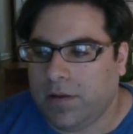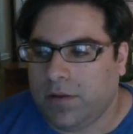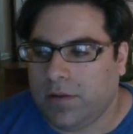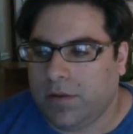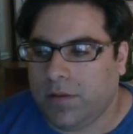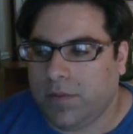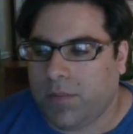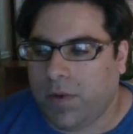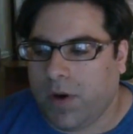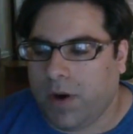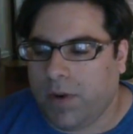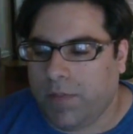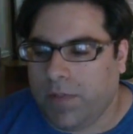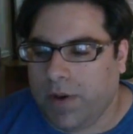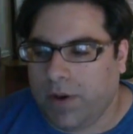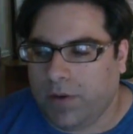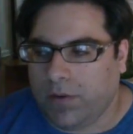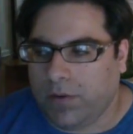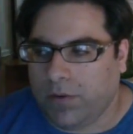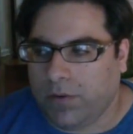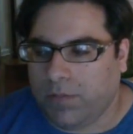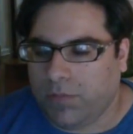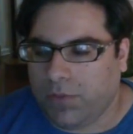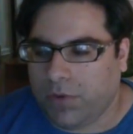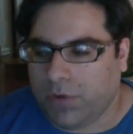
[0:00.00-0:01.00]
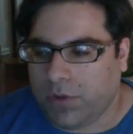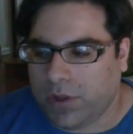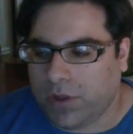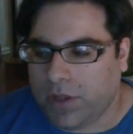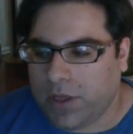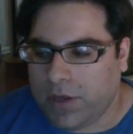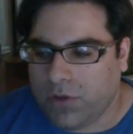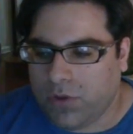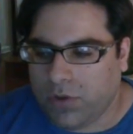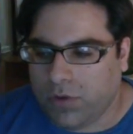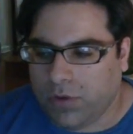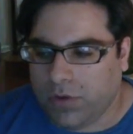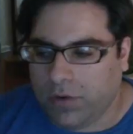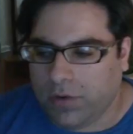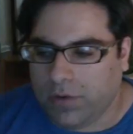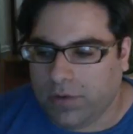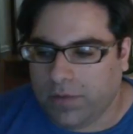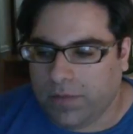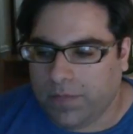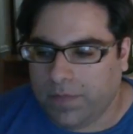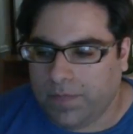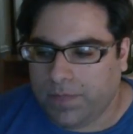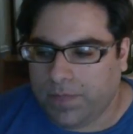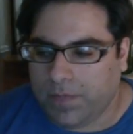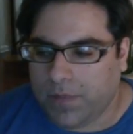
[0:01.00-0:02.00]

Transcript: departmental procedure